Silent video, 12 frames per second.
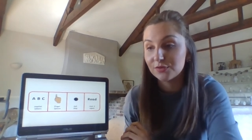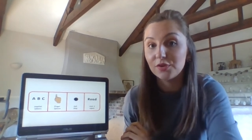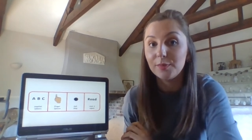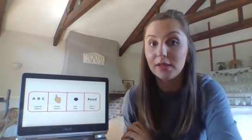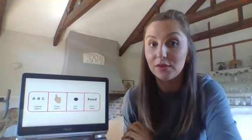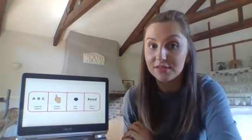so
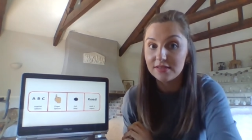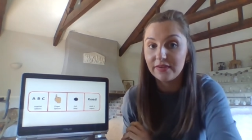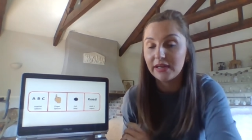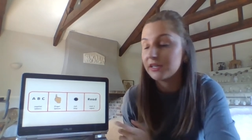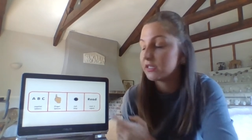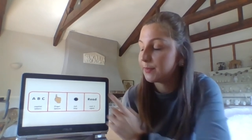there'll be lots of
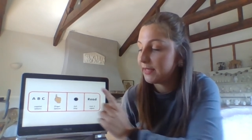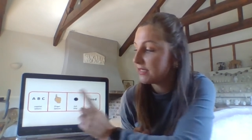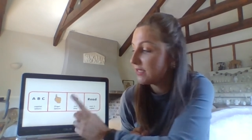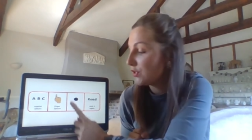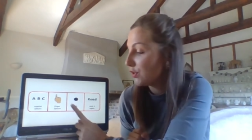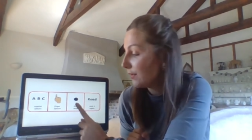finger
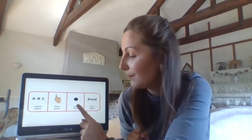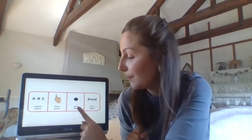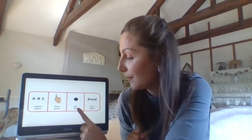spaces too.